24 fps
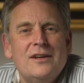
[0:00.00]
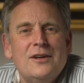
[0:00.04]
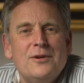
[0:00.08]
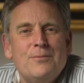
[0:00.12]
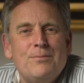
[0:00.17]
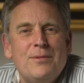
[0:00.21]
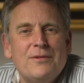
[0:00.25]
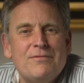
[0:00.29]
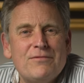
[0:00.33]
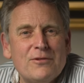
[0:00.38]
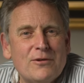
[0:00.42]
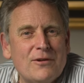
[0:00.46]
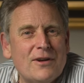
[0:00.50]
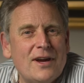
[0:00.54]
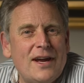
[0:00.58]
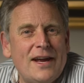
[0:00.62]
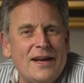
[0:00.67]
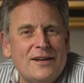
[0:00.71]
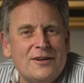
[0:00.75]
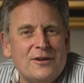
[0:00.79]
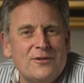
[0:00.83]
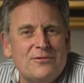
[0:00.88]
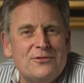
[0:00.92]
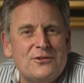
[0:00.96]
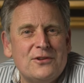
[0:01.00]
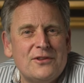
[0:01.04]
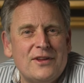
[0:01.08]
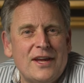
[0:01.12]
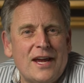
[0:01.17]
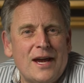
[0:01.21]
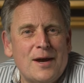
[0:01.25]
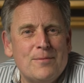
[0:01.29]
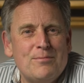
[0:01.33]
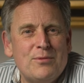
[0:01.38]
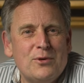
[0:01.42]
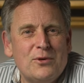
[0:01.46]
Before I head off to the
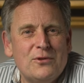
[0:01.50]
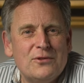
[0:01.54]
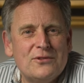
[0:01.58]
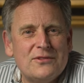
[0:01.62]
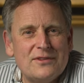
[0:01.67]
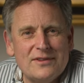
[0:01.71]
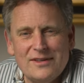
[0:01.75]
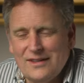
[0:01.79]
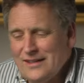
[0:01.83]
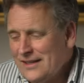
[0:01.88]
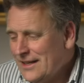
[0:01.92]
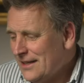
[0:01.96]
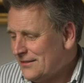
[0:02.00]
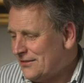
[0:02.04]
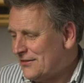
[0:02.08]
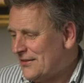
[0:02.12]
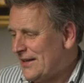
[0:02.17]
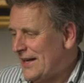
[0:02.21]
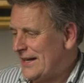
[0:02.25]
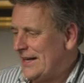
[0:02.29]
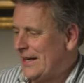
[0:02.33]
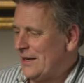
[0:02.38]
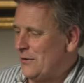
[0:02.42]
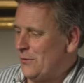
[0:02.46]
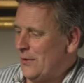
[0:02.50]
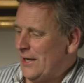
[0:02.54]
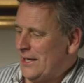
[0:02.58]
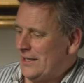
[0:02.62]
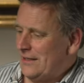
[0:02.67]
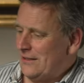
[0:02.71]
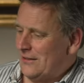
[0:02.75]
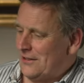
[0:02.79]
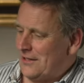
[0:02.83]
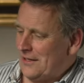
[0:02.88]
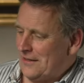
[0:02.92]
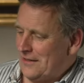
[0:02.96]
airport, let's take a quick
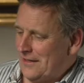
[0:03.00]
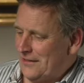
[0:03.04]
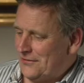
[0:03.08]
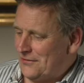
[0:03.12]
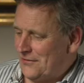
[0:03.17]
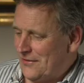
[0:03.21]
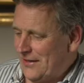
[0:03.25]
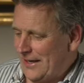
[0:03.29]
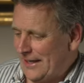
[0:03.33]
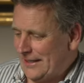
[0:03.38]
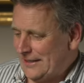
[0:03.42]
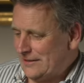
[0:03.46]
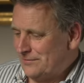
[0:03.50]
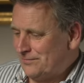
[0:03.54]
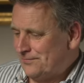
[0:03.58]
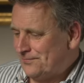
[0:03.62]
look at this thing.